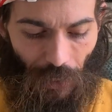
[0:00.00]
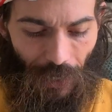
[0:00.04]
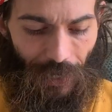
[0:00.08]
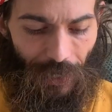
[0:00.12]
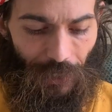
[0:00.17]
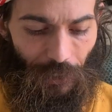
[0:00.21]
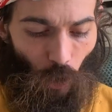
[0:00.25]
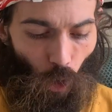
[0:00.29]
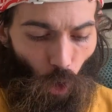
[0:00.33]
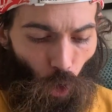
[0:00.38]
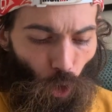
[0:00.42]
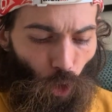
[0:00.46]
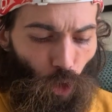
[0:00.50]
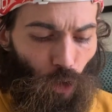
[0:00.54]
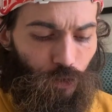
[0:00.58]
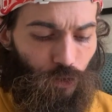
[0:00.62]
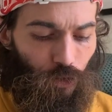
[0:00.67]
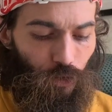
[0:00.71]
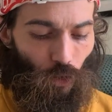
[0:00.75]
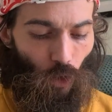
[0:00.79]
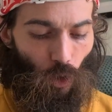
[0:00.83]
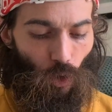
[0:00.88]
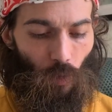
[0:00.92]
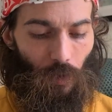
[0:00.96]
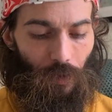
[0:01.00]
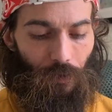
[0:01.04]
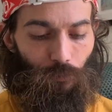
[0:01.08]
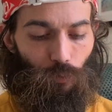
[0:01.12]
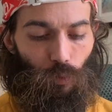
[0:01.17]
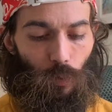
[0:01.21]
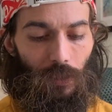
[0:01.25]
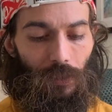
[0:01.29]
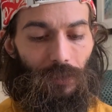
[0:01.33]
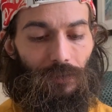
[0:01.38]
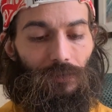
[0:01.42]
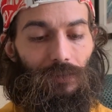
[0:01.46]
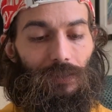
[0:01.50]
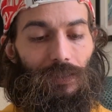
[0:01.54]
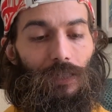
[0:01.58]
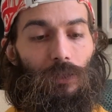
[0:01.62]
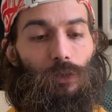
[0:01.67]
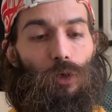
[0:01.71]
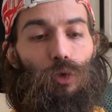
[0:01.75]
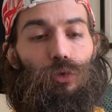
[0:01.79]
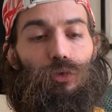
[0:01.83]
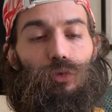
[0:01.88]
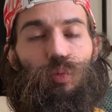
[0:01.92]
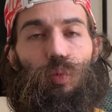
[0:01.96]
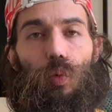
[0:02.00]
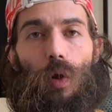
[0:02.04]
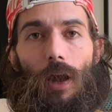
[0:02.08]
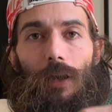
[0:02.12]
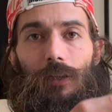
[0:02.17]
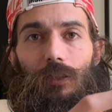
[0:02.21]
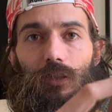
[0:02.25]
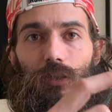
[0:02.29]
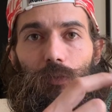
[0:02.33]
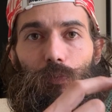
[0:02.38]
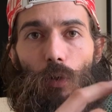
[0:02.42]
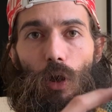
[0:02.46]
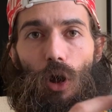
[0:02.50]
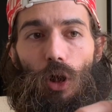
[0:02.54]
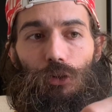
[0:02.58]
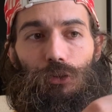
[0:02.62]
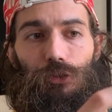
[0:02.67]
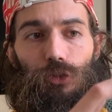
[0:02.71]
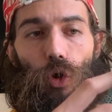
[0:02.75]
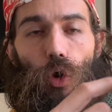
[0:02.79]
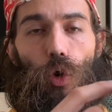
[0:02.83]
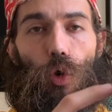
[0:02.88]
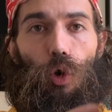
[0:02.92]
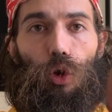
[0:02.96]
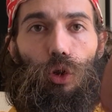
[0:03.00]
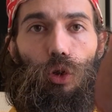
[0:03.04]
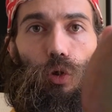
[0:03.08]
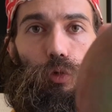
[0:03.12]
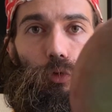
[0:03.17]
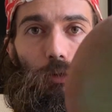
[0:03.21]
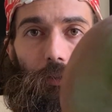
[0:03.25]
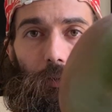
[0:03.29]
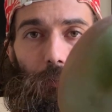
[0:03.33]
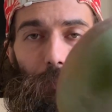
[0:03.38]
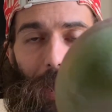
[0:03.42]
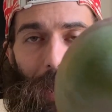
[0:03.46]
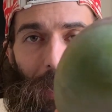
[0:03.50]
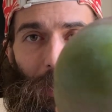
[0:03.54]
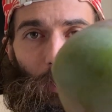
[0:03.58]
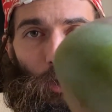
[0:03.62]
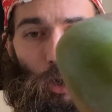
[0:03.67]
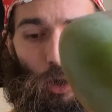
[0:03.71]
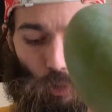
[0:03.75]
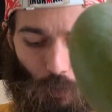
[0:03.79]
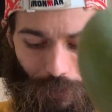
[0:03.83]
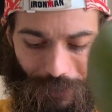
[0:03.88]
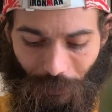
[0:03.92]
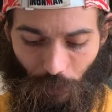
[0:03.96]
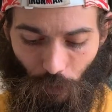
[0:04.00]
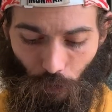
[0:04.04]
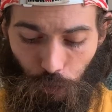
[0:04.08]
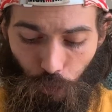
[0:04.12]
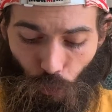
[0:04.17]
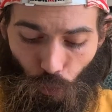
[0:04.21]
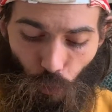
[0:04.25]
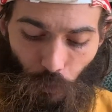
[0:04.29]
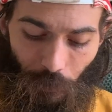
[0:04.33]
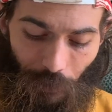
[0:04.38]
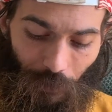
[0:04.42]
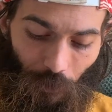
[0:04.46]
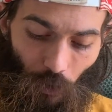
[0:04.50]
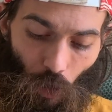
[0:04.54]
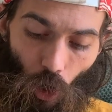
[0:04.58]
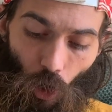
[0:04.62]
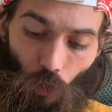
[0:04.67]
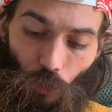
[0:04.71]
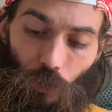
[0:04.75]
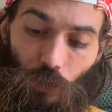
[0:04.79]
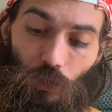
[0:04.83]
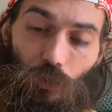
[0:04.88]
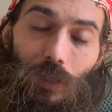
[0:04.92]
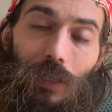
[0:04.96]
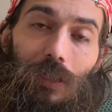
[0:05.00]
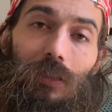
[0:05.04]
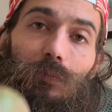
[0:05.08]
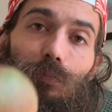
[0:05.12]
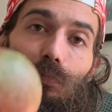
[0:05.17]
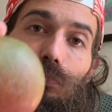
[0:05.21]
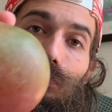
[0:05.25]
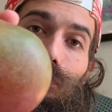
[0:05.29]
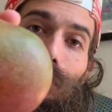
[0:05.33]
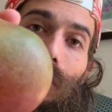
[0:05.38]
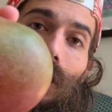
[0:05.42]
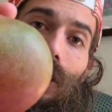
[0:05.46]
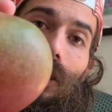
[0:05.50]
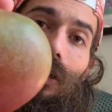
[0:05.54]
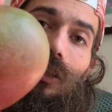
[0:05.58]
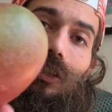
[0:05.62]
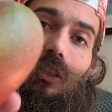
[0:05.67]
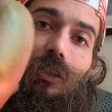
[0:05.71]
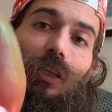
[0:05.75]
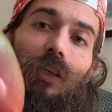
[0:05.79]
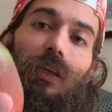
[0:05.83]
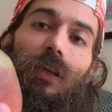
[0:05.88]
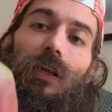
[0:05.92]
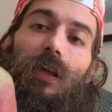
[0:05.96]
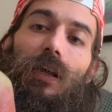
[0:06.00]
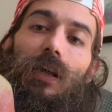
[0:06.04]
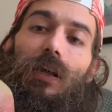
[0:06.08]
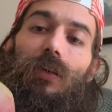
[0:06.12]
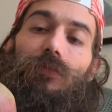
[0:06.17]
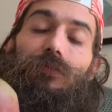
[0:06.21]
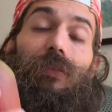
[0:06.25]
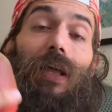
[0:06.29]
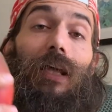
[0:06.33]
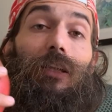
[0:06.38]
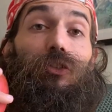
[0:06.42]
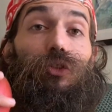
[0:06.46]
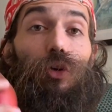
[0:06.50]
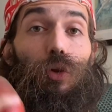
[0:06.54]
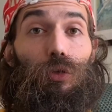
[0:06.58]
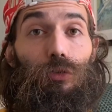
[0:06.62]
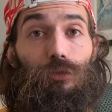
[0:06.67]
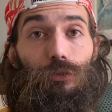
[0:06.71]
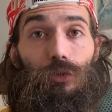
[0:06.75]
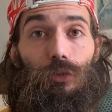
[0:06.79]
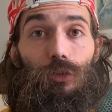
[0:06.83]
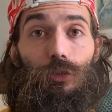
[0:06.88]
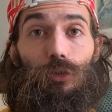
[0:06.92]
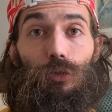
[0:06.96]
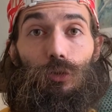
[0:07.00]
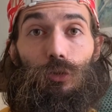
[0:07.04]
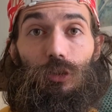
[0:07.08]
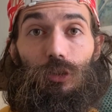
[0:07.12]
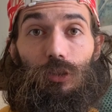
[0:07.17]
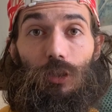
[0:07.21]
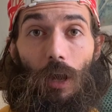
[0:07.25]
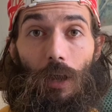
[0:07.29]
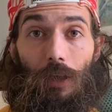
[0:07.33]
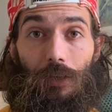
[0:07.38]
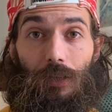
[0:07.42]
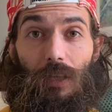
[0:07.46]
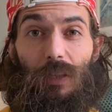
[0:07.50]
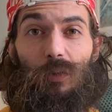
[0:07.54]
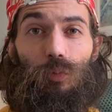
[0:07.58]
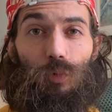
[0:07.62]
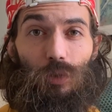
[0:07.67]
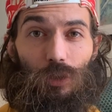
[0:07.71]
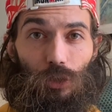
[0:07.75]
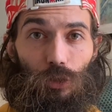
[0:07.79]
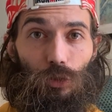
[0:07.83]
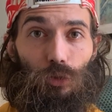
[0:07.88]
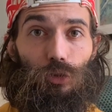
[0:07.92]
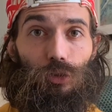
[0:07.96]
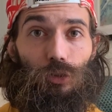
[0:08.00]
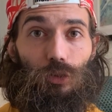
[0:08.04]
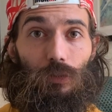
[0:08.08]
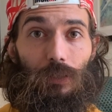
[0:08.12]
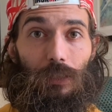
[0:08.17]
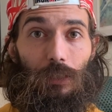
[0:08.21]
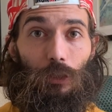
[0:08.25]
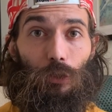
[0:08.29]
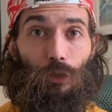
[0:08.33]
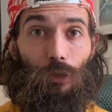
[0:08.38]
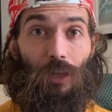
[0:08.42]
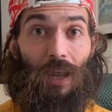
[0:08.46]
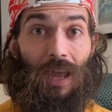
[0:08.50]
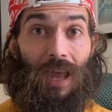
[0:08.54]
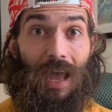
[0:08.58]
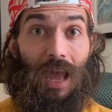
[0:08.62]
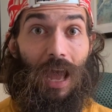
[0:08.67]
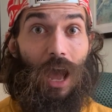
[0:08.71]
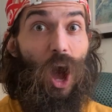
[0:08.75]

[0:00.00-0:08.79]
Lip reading: And also, if we can see those white spots all over the mango, including on the green parts, that's also a good sign, and we're usually good.